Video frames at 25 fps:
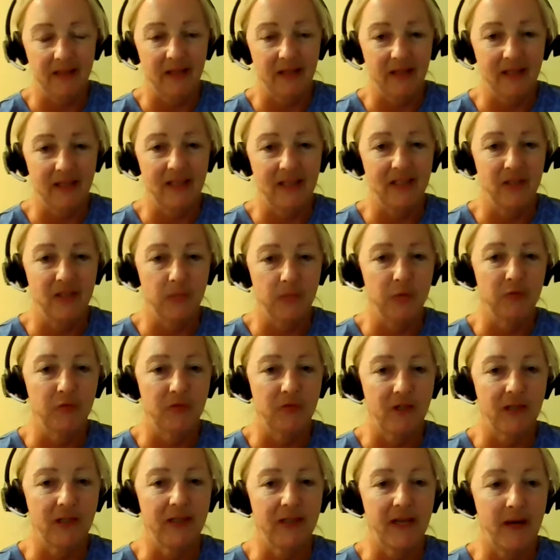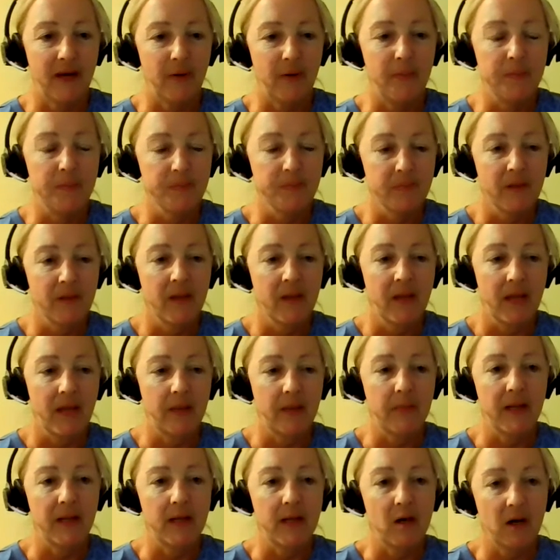need to move on now,
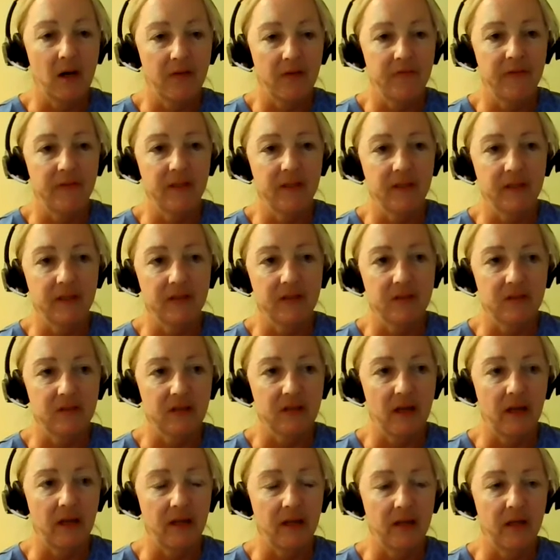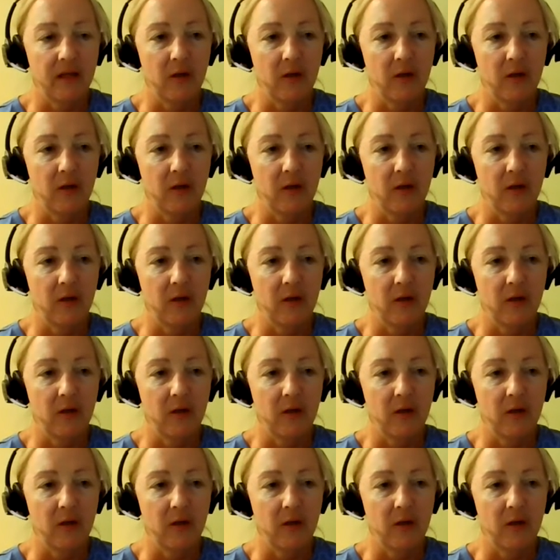and my confidence, at